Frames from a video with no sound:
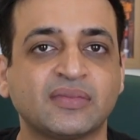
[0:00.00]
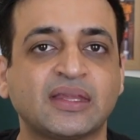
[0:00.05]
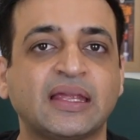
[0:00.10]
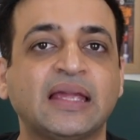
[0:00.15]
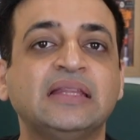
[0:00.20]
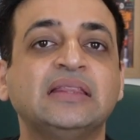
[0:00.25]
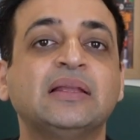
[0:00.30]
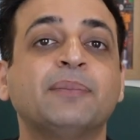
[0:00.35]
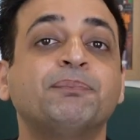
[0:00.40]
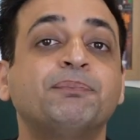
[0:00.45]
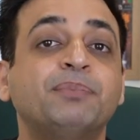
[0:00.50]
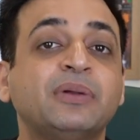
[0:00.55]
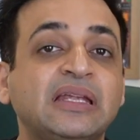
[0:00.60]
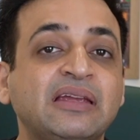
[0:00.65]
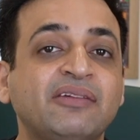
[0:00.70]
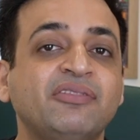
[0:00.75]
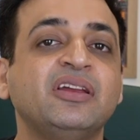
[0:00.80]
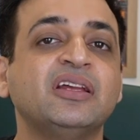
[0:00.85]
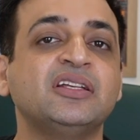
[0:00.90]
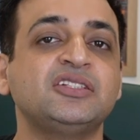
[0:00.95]
In the
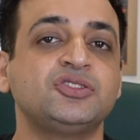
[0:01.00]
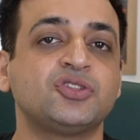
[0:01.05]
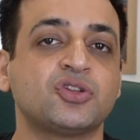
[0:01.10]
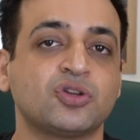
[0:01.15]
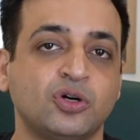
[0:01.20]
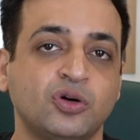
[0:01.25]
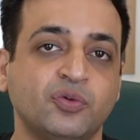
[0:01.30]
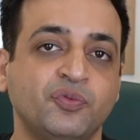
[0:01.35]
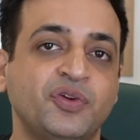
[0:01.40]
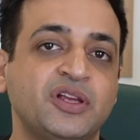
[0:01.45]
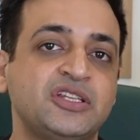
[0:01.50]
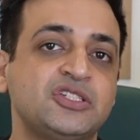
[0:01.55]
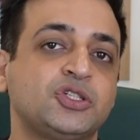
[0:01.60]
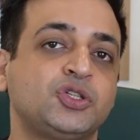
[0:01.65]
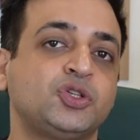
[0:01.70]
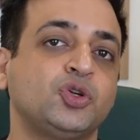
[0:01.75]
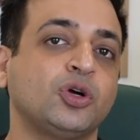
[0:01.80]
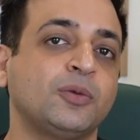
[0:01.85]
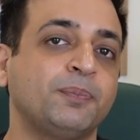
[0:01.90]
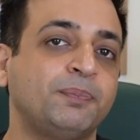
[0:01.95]
previous draw, which
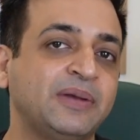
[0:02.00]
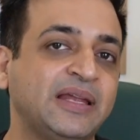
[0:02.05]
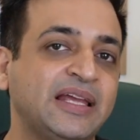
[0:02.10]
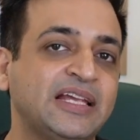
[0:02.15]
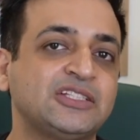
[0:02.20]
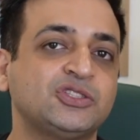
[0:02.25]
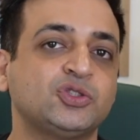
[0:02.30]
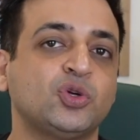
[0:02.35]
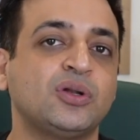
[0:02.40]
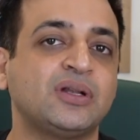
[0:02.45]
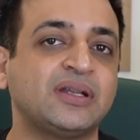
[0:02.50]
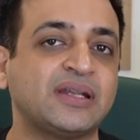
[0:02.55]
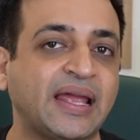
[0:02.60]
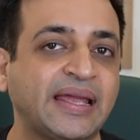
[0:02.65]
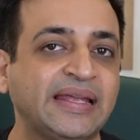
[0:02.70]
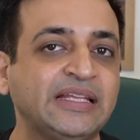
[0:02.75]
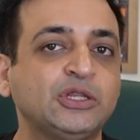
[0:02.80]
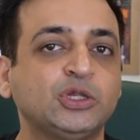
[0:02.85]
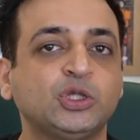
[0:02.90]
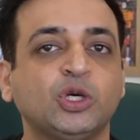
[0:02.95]
took place on
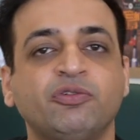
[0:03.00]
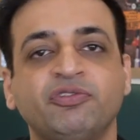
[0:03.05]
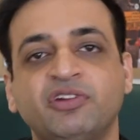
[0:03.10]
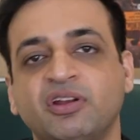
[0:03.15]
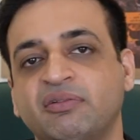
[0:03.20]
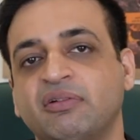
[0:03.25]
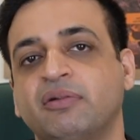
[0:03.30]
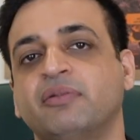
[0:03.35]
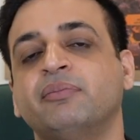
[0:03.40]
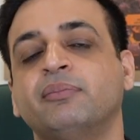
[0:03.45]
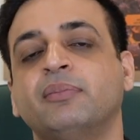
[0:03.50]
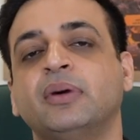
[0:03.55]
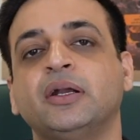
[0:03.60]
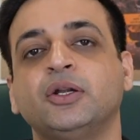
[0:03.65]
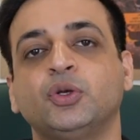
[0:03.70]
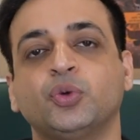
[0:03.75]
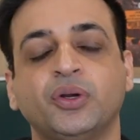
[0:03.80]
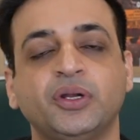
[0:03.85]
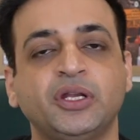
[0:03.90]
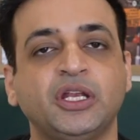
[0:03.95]
9th of November
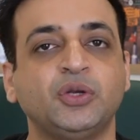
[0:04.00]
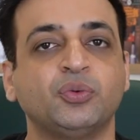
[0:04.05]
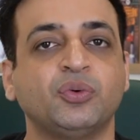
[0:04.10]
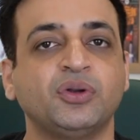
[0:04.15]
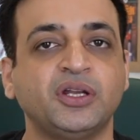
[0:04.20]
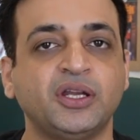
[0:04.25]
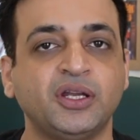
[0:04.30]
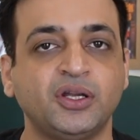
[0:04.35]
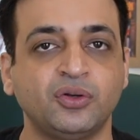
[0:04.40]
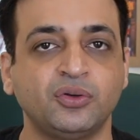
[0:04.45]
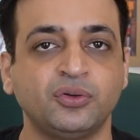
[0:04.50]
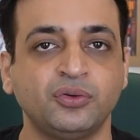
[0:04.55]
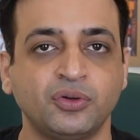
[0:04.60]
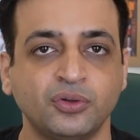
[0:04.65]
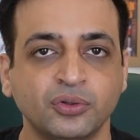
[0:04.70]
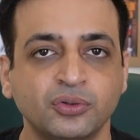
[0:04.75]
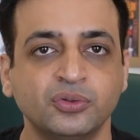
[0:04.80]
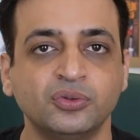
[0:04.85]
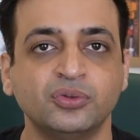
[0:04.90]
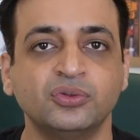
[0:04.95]

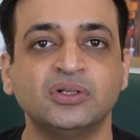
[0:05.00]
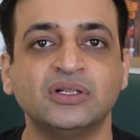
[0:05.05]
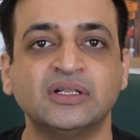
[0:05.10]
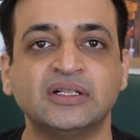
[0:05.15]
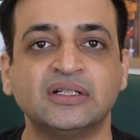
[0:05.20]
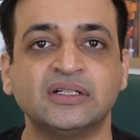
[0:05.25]
2022,